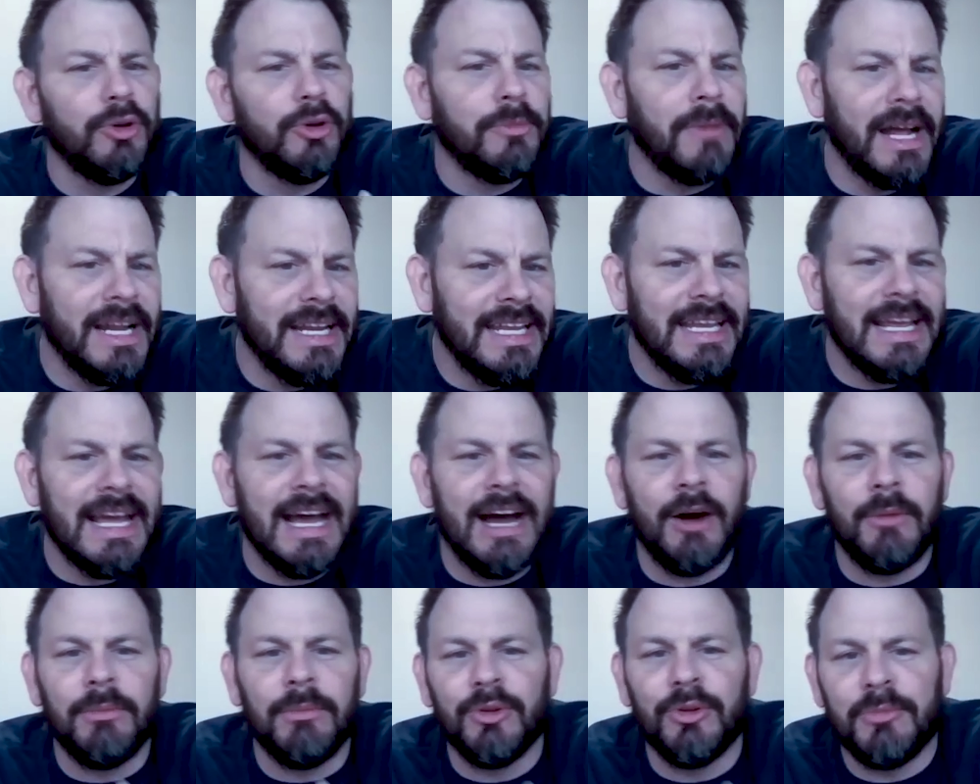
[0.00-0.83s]
Blew my
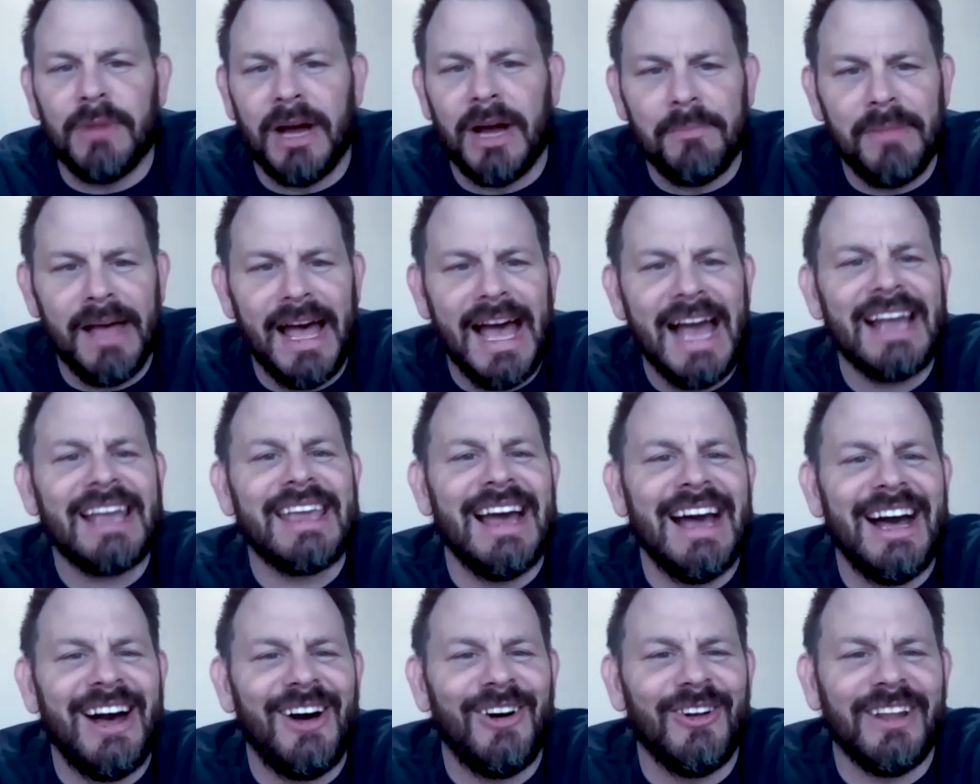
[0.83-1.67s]
knee out, blew my
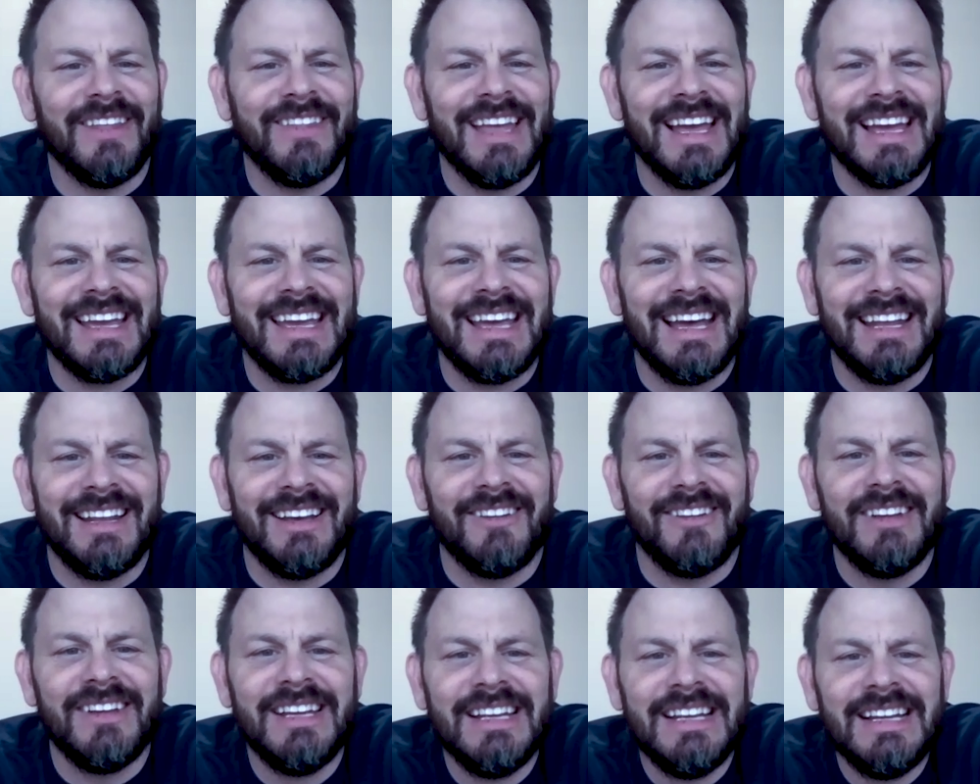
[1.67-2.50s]
back out, and that
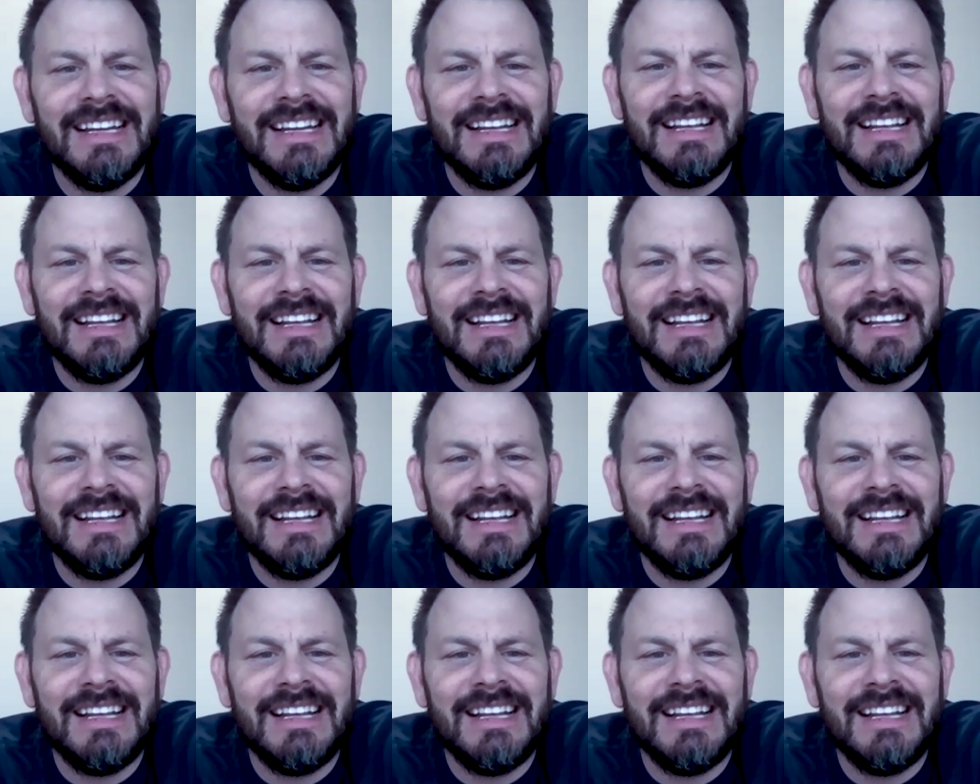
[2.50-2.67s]
kind of